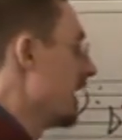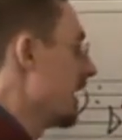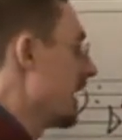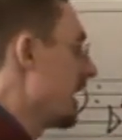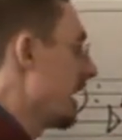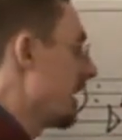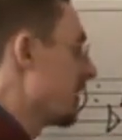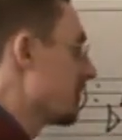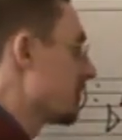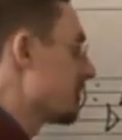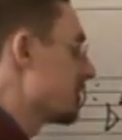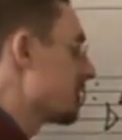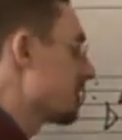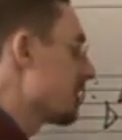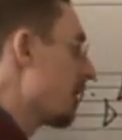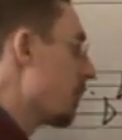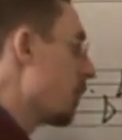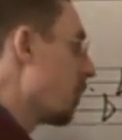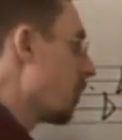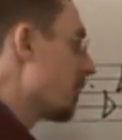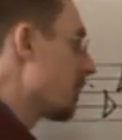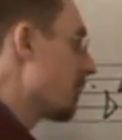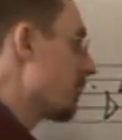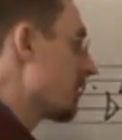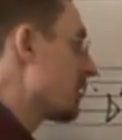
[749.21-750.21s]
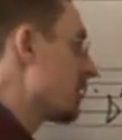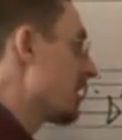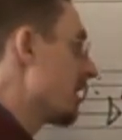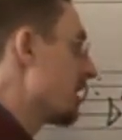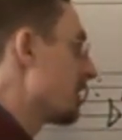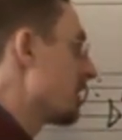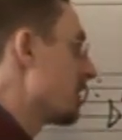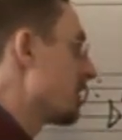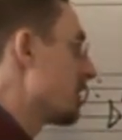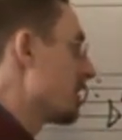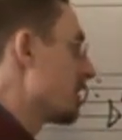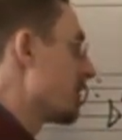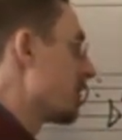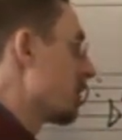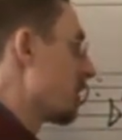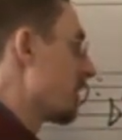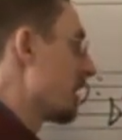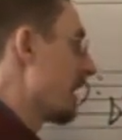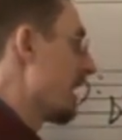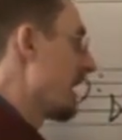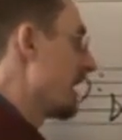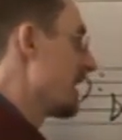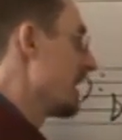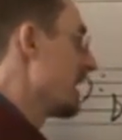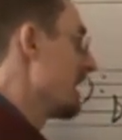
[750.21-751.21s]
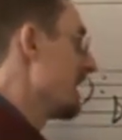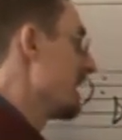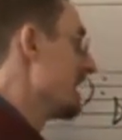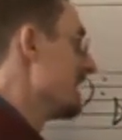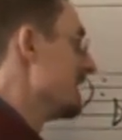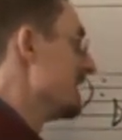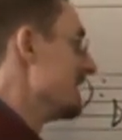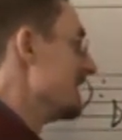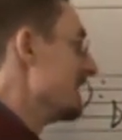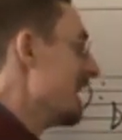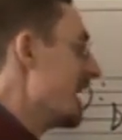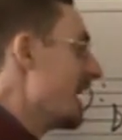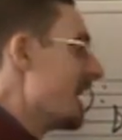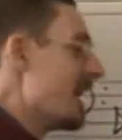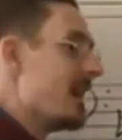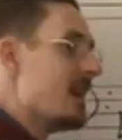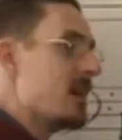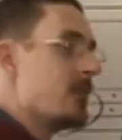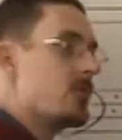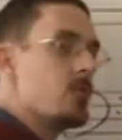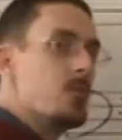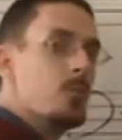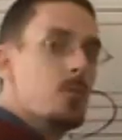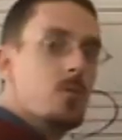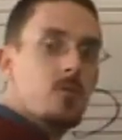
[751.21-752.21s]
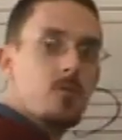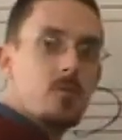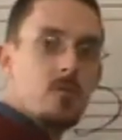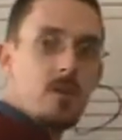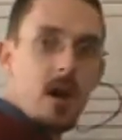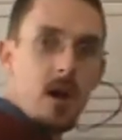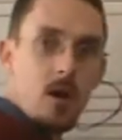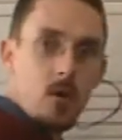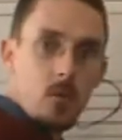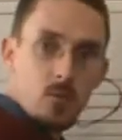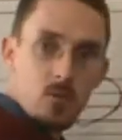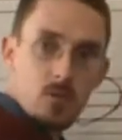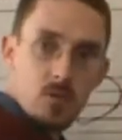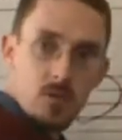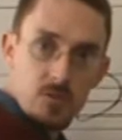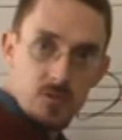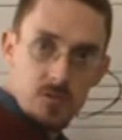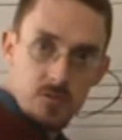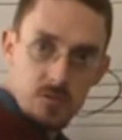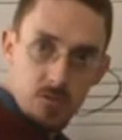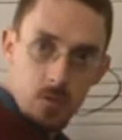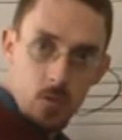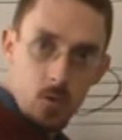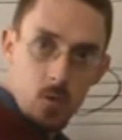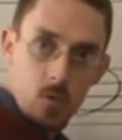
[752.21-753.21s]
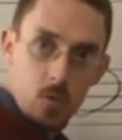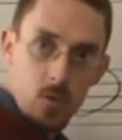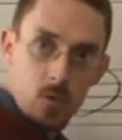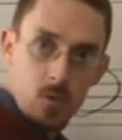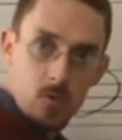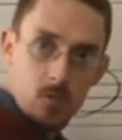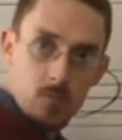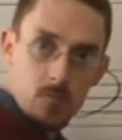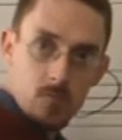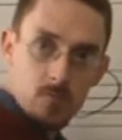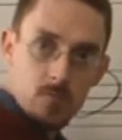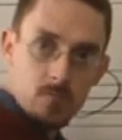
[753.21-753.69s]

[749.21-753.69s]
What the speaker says: have somewhat of a tendency for that le to move down to sol.